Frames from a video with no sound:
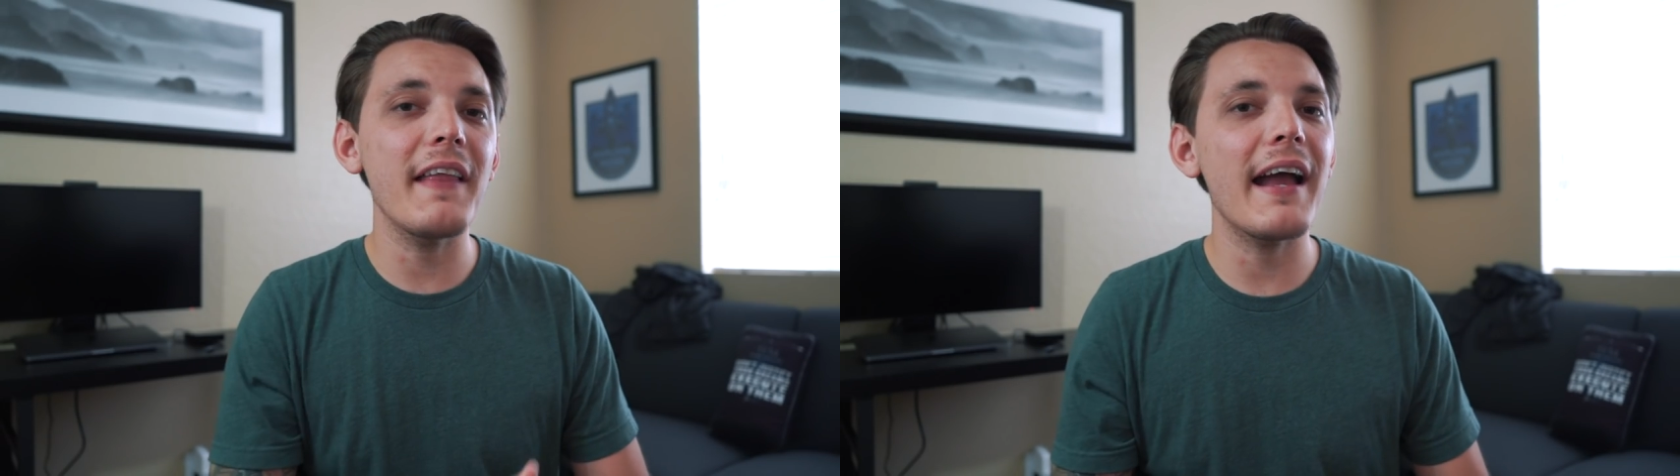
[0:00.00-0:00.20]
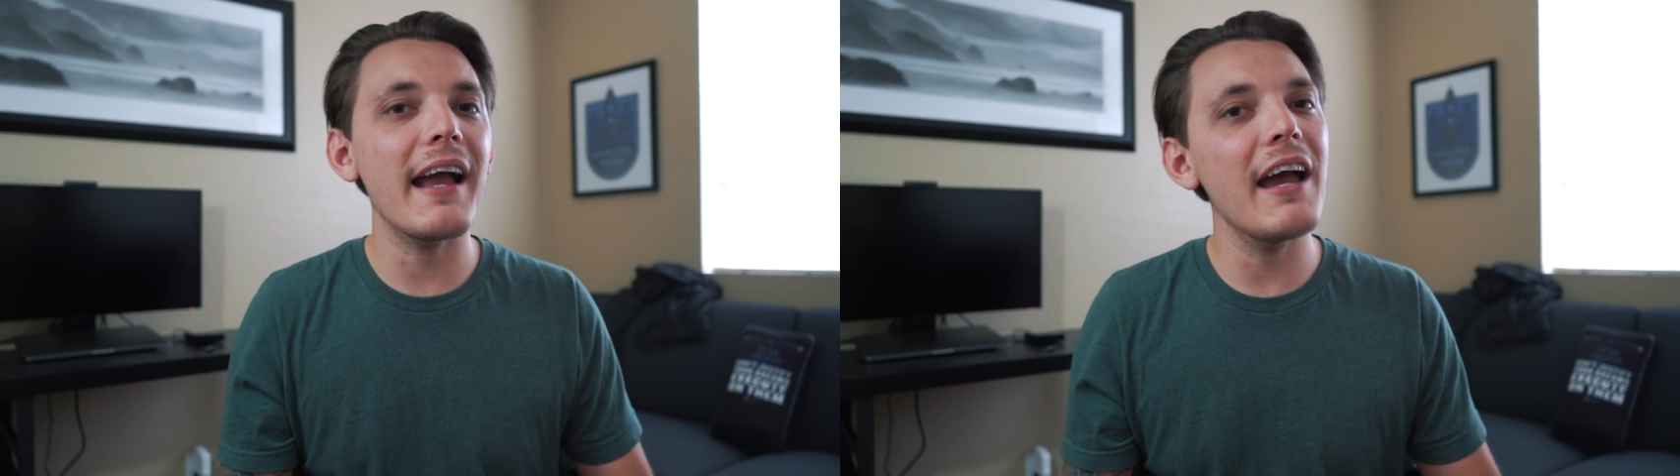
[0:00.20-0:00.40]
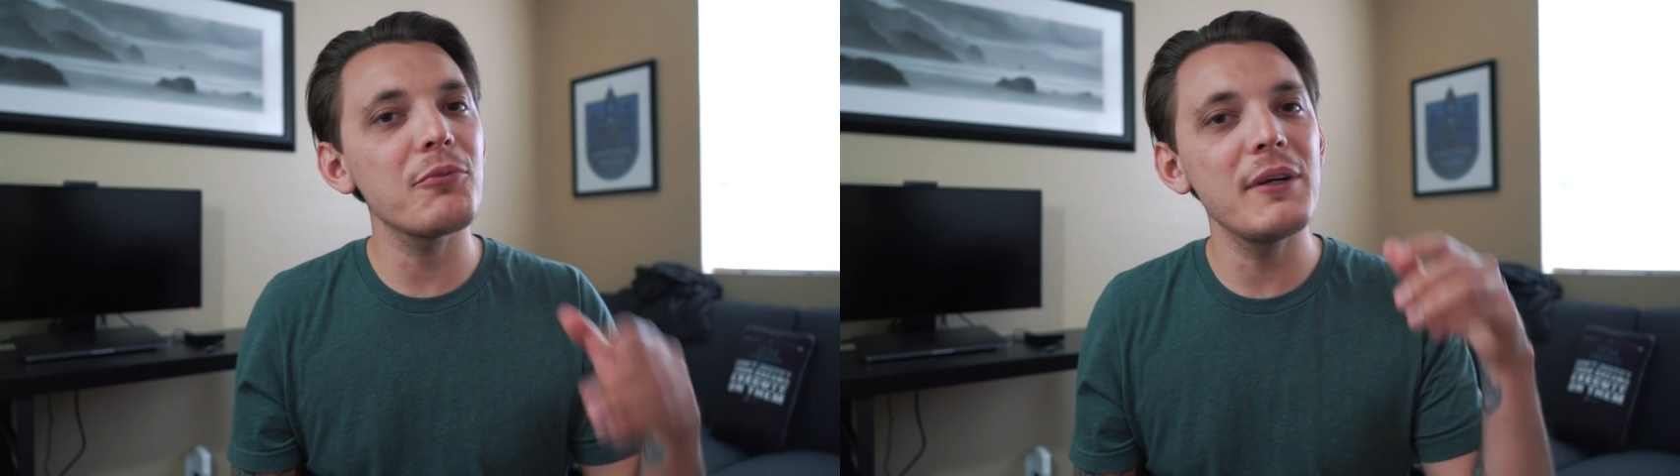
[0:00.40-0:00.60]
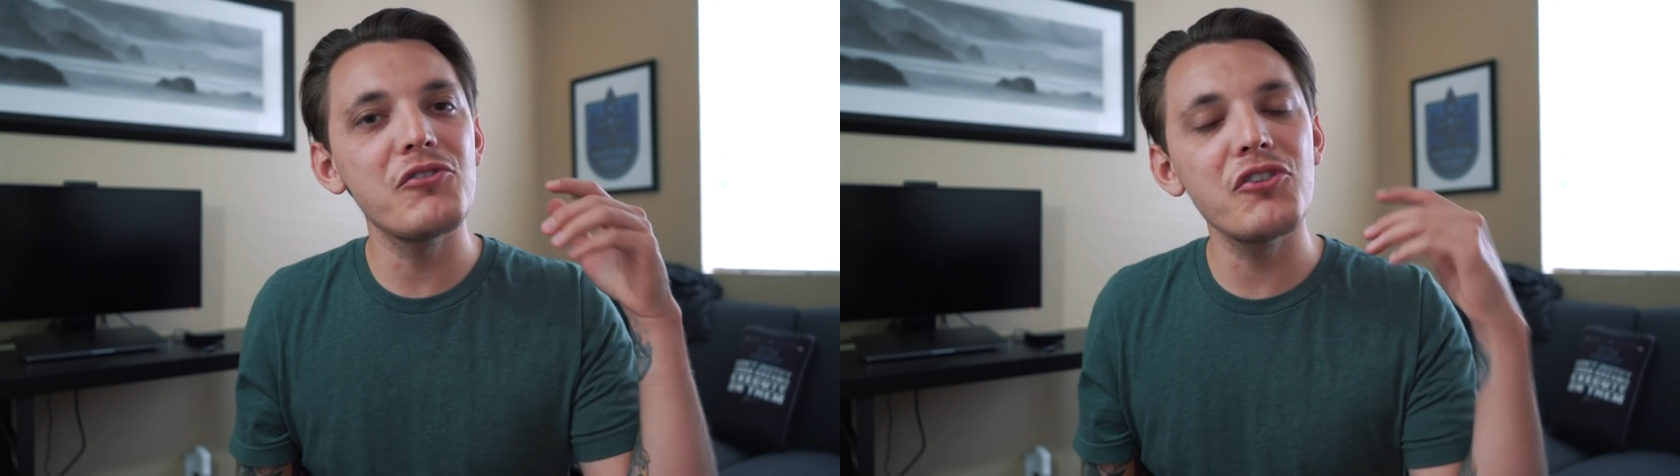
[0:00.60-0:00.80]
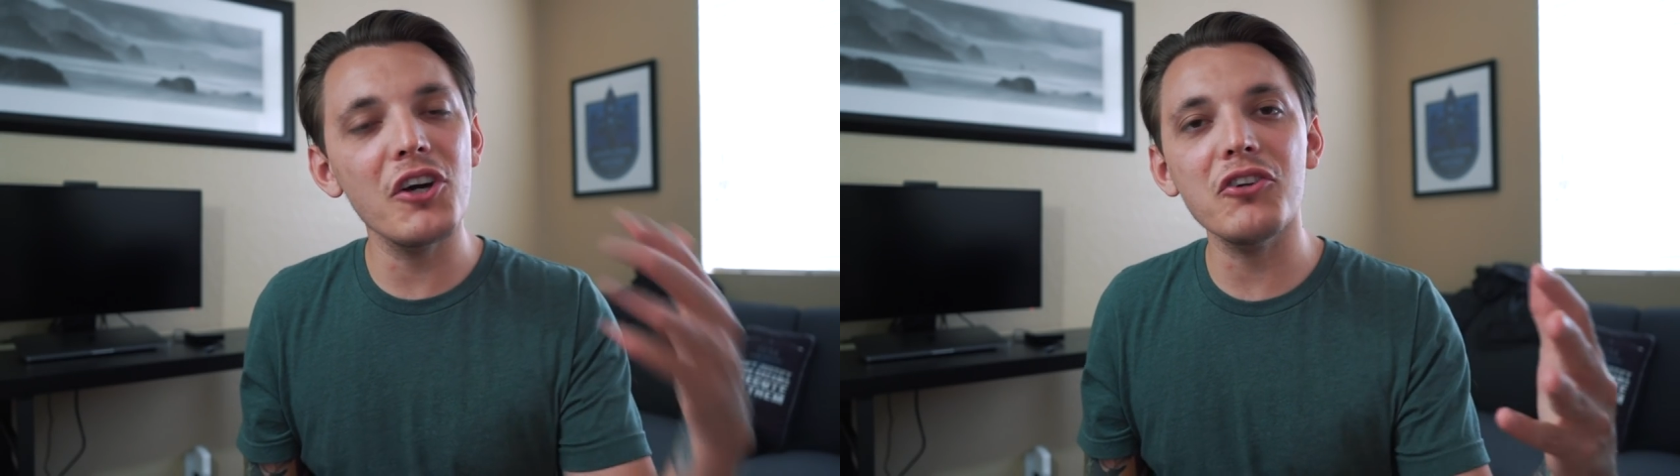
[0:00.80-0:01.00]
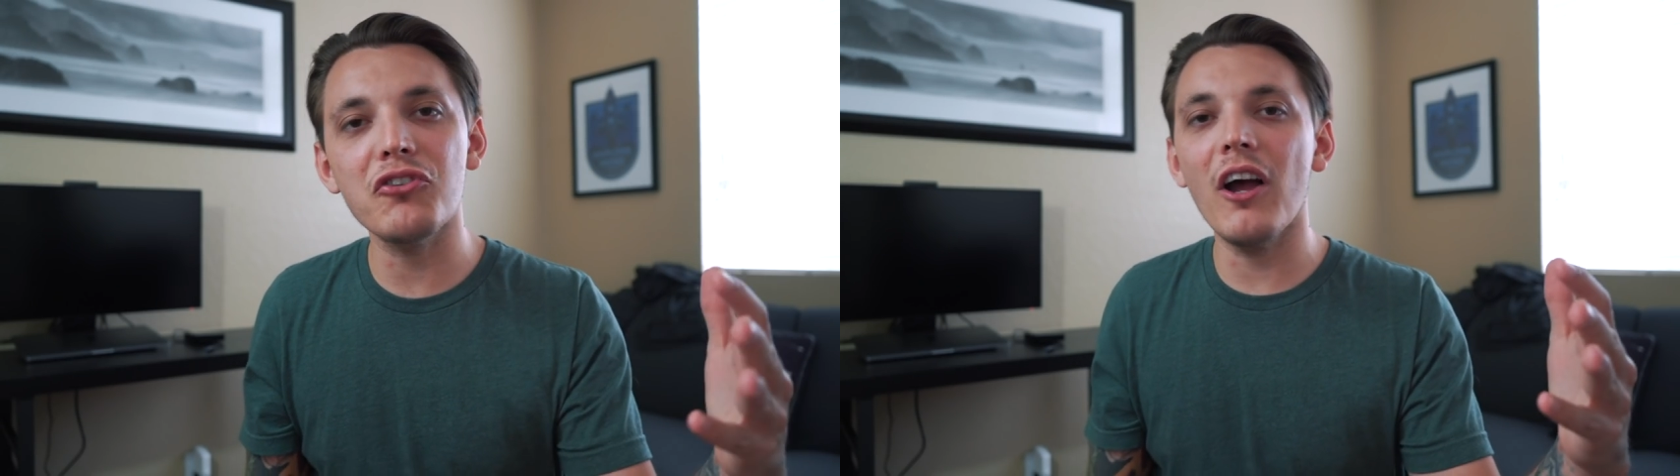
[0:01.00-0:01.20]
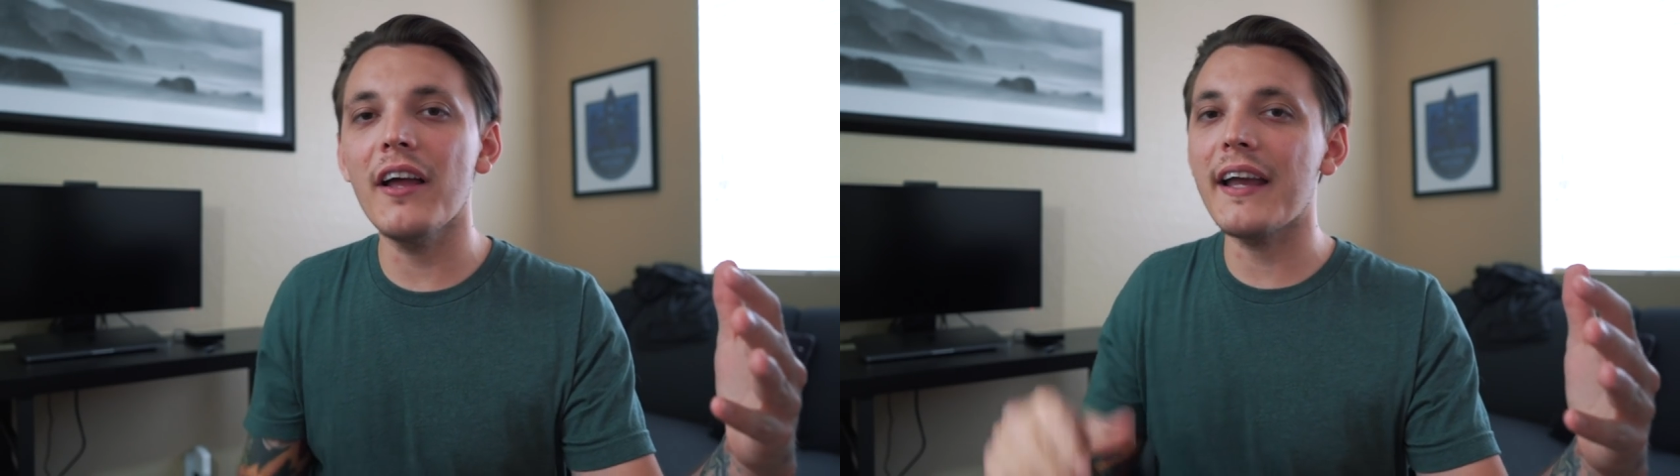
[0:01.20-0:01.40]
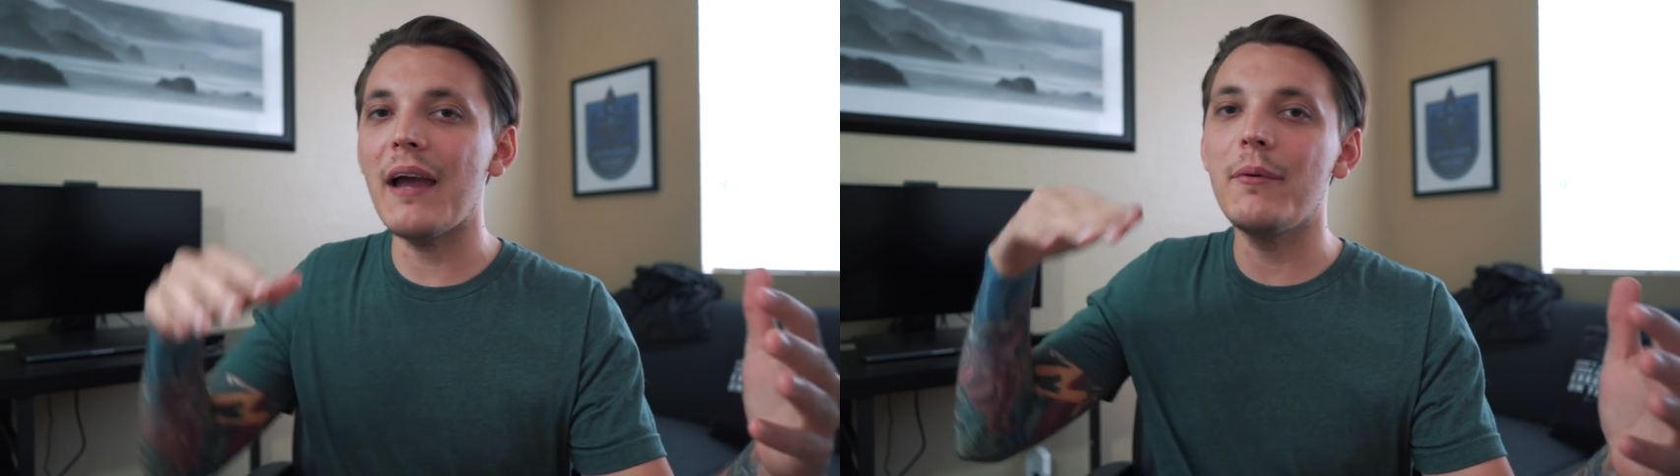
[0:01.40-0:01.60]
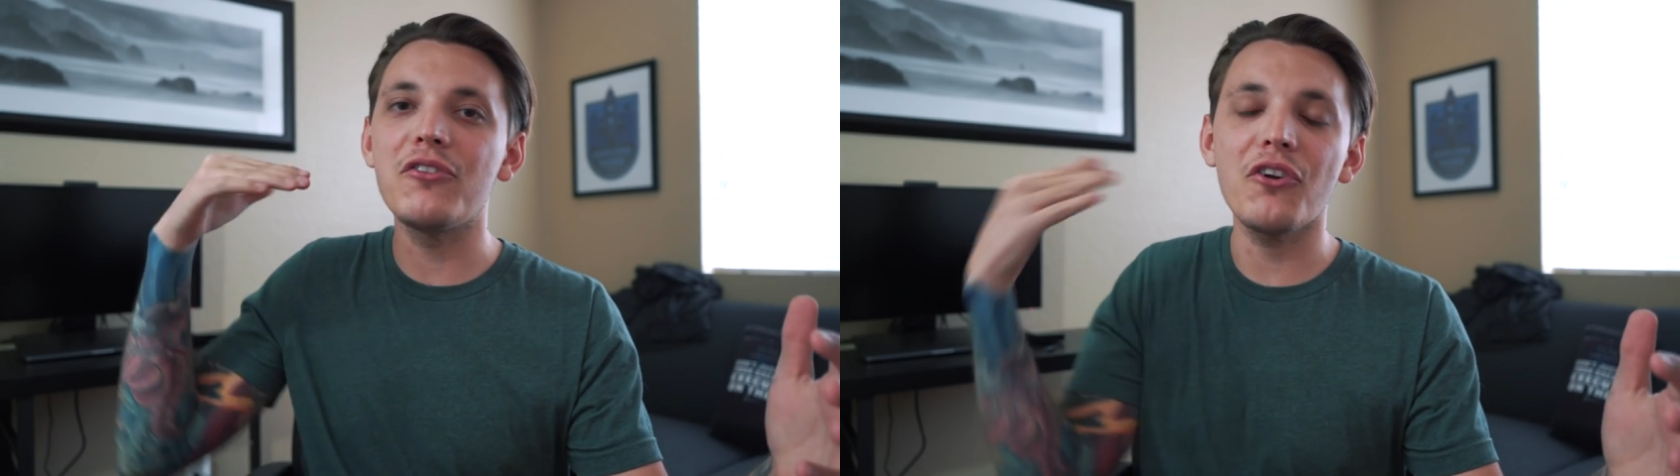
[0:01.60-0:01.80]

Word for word: that, guys, we took a drawing and we